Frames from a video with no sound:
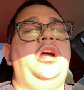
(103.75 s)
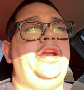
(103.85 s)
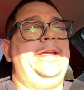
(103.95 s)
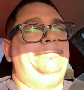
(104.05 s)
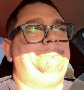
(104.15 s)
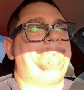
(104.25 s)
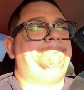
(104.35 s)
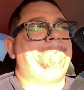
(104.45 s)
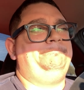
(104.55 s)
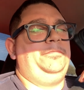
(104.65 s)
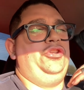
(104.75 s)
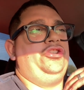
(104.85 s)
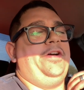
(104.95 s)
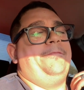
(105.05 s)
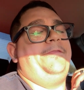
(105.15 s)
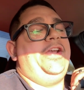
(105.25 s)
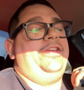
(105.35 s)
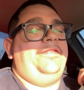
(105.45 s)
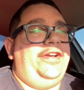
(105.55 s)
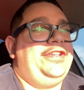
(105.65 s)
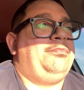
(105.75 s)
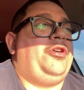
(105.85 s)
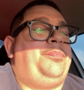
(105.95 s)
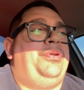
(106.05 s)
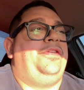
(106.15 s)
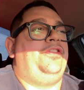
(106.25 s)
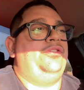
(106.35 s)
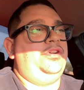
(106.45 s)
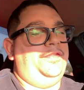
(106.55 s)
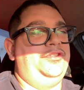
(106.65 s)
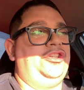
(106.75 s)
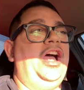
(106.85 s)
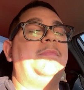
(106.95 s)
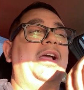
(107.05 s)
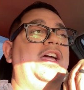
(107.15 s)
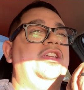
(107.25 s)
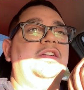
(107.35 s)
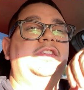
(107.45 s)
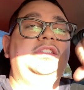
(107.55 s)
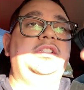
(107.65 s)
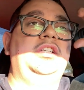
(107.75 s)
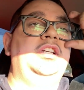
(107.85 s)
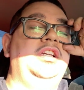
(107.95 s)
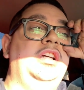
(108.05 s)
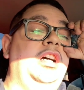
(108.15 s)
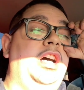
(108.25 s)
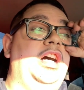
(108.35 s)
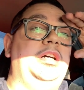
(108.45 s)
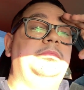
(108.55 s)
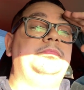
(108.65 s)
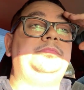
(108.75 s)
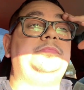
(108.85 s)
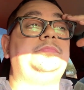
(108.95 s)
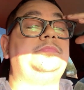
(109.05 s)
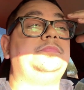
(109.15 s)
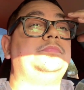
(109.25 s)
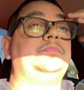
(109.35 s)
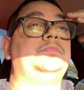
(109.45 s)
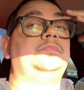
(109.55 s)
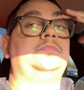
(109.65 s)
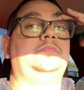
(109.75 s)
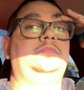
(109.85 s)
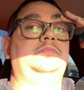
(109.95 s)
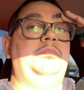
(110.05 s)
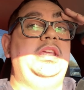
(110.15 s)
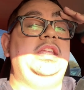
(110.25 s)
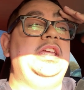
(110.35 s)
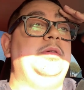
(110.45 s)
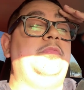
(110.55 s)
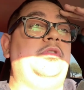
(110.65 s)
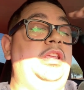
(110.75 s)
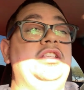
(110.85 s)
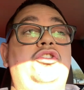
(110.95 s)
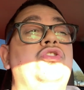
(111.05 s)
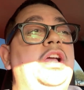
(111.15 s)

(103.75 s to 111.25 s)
All right. You saw a very, very small preview of the shop. I got nervous. Um, Me and him, he's a cool